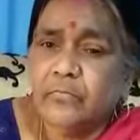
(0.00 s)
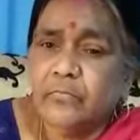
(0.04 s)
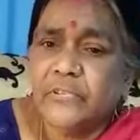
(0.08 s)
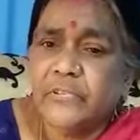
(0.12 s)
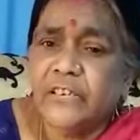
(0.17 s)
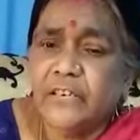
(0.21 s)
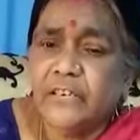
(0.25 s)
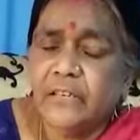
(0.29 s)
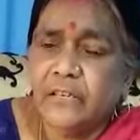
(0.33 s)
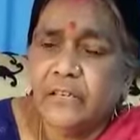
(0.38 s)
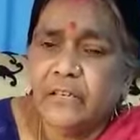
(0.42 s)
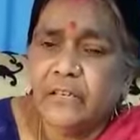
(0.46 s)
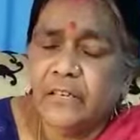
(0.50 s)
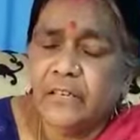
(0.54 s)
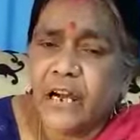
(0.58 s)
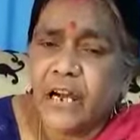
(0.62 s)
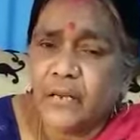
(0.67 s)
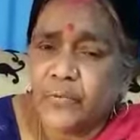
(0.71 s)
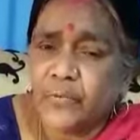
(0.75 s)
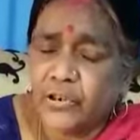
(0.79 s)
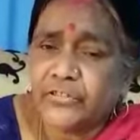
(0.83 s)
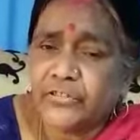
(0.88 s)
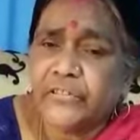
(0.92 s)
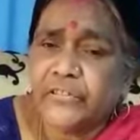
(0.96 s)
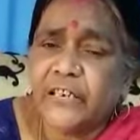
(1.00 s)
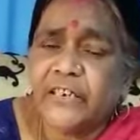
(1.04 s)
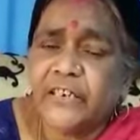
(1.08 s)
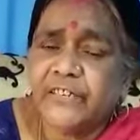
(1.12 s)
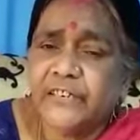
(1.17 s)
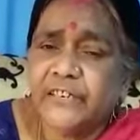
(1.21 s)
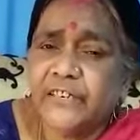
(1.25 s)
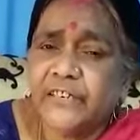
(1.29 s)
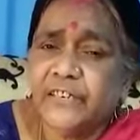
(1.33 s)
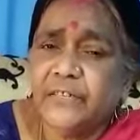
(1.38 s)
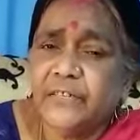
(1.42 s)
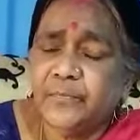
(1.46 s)

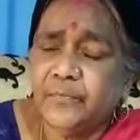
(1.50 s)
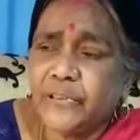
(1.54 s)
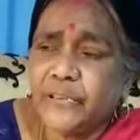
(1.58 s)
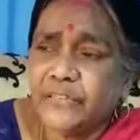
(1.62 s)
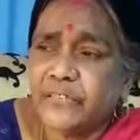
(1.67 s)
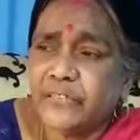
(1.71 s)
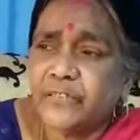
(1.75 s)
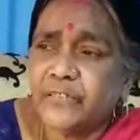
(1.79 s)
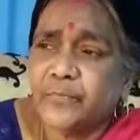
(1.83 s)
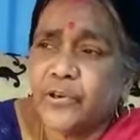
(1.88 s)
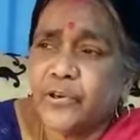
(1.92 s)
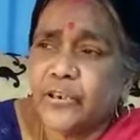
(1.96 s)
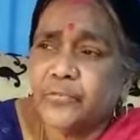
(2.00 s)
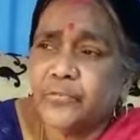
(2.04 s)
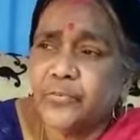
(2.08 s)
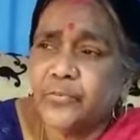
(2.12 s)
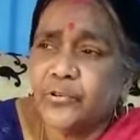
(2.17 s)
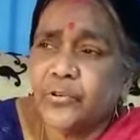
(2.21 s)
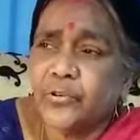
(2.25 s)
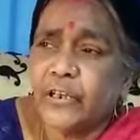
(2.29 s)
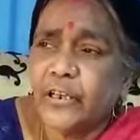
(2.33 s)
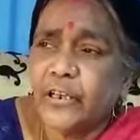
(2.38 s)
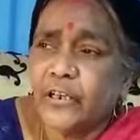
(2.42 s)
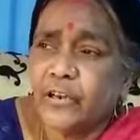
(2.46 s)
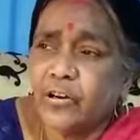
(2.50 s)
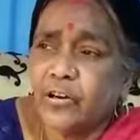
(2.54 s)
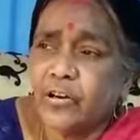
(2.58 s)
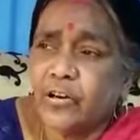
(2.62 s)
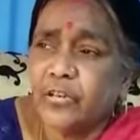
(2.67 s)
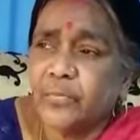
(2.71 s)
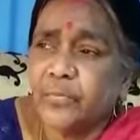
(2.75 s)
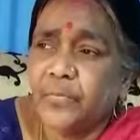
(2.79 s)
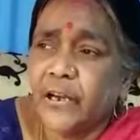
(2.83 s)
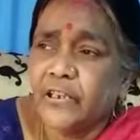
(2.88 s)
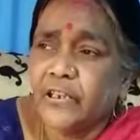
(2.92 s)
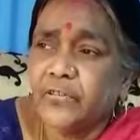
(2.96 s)
decarboxylated means
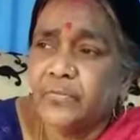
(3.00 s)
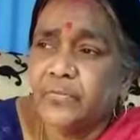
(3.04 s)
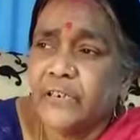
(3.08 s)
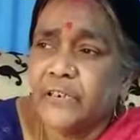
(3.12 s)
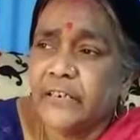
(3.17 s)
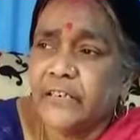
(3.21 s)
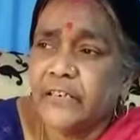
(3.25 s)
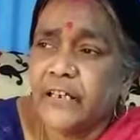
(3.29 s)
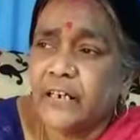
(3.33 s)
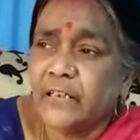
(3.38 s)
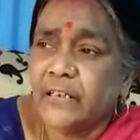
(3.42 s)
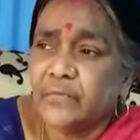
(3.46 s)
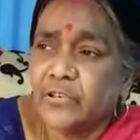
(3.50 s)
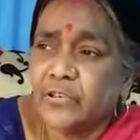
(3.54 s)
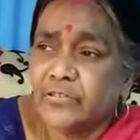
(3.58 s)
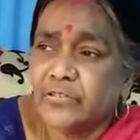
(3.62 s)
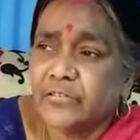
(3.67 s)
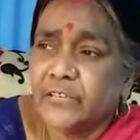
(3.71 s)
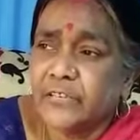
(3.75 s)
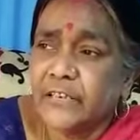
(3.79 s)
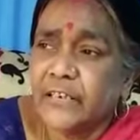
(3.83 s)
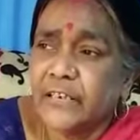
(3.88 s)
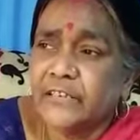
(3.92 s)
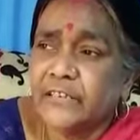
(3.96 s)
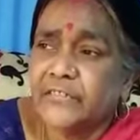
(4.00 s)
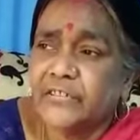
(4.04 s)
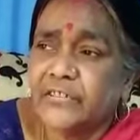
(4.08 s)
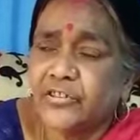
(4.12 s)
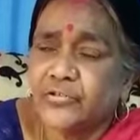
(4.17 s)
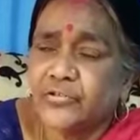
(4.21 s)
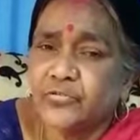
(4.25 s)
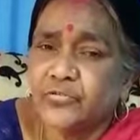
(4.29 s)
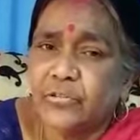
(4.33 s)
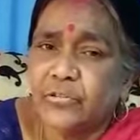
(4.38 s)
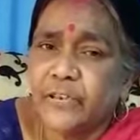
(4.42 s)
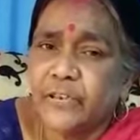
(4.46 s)
phosphoenol pyruvate carboxylase
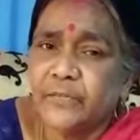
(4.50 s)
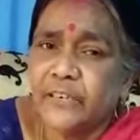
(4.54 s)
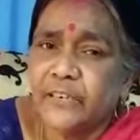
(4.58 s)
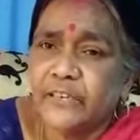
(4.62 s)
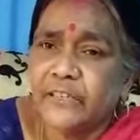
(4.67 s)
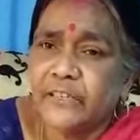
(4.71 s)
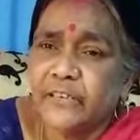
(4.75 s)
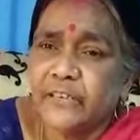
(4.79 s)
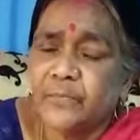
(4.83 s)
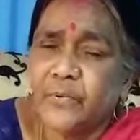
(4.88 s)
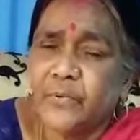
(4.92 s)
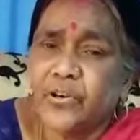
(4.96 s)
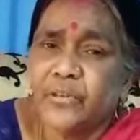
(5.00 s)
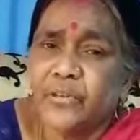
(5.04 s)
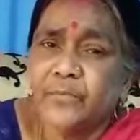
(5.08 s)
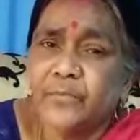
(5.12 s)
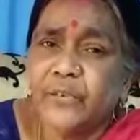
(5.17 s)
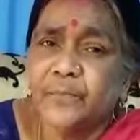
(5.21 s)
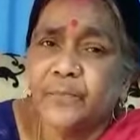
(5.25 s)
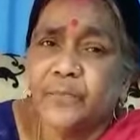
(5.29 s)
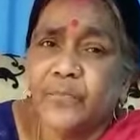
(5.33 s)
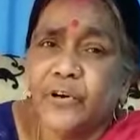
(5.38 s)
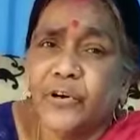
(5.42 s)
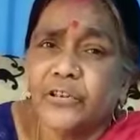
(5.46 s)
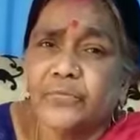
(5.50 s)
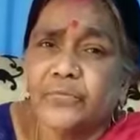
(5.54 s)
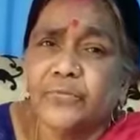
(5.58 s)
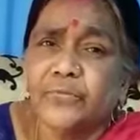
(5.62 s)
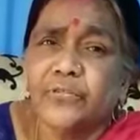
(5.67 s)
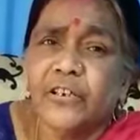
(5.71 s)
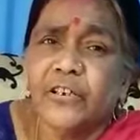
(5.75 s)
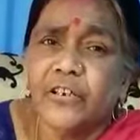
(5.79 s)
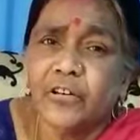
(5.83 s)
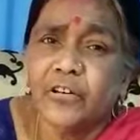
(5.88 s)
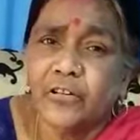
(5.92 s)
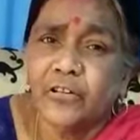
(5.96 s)
CO2 liberation forming
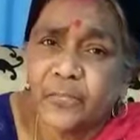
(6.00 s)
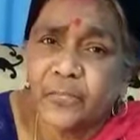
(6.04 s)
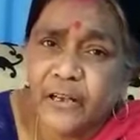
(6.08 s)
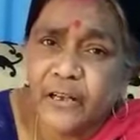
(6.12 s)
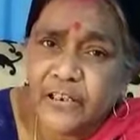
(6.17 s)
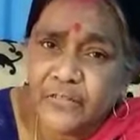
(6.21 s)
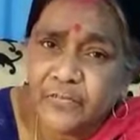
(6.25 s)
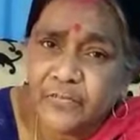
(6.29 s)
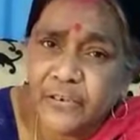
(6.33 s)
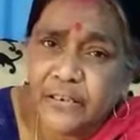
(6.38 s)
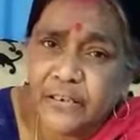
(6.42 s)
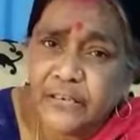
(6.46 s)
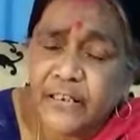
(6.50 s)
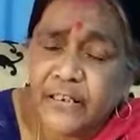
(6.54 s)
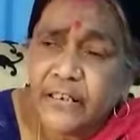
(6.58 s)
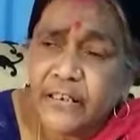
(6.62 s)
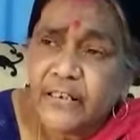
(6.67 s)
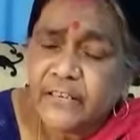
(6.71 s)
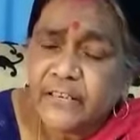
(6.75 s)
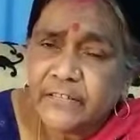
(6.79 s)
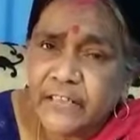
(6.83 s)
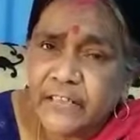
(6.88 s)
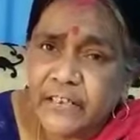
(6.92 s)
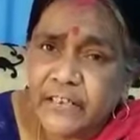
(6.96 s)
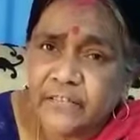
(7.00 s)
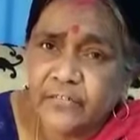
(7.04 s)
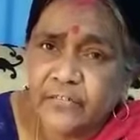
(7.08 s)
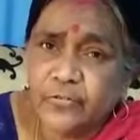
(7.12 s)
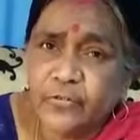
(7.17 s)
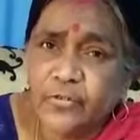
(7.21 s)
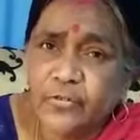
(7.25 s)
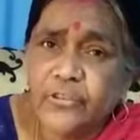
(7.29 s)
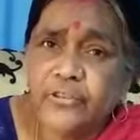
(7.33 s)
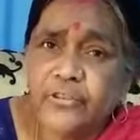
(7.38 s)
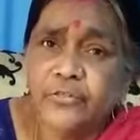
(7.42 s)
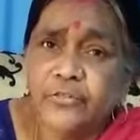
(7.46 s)
phosphoenol pyruvate that
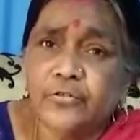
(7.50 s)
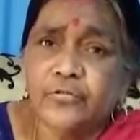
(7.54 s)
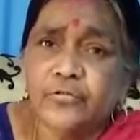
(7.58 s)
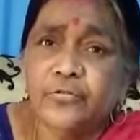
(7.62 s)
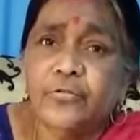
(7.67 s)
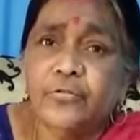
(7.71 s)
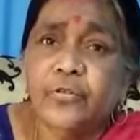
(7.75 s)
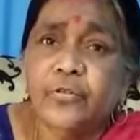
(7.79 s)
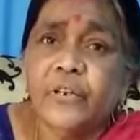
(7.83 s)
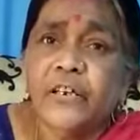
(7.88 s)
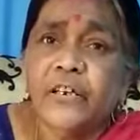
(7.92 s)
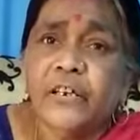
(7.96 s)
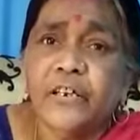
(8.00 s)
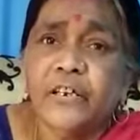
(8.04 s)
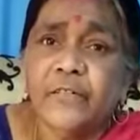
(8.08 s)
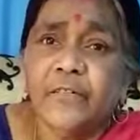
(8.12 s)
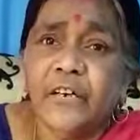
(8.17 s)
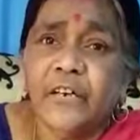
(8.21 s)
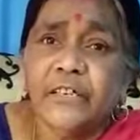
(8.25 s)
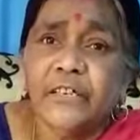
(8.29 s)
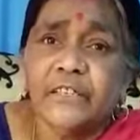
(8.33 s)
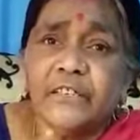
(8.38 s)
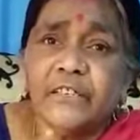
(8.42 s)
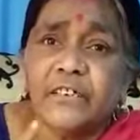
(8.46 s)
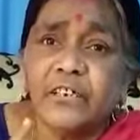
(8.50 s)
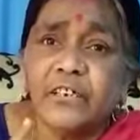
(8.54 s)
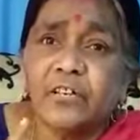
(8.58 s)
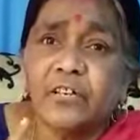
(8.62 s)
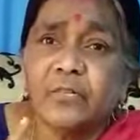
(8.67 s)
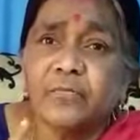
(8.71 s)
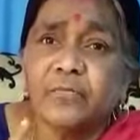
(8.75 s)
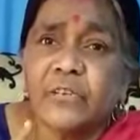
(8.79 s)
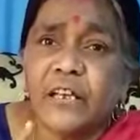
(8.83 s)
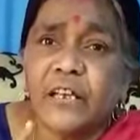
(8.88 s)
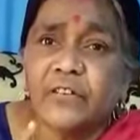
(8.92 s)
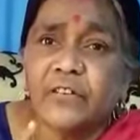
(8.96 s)
going to reversal
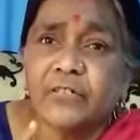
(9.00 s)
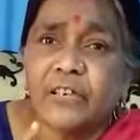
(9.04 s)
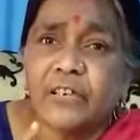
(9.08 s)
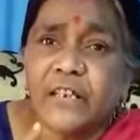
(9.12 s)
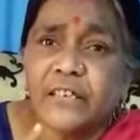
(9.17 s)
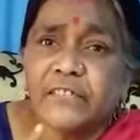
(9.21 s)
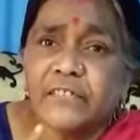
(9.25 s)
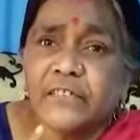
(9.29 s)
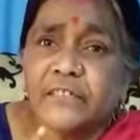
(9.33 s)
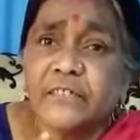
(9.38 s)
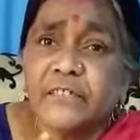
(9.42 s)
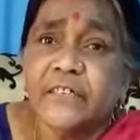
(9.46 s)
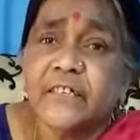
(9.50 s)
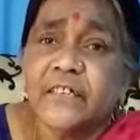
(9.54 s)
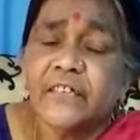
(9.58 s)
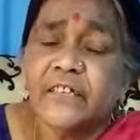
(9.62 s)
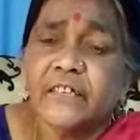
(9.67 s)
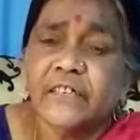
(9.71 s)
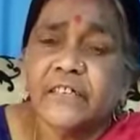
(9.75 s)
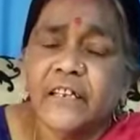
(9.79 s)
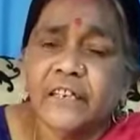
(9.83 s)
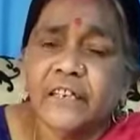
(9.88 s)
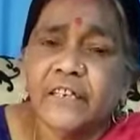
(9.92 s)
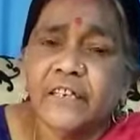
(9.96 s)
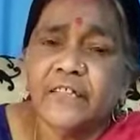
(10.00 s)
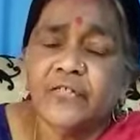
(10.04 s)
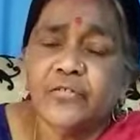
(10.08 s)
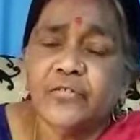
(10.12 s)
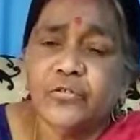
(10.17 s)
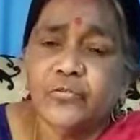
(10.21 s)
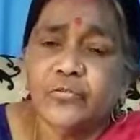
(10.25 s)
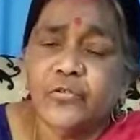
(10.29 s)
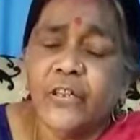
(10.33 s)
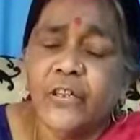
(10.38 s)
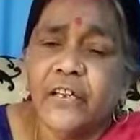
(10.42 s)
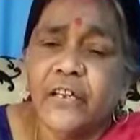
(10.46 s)
of glycolysis that is
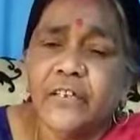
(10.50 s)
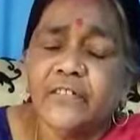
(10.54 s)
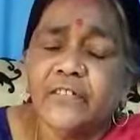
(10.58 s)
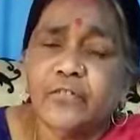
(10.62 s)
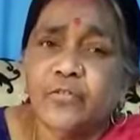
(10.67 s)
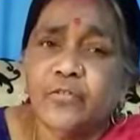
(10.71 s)
known as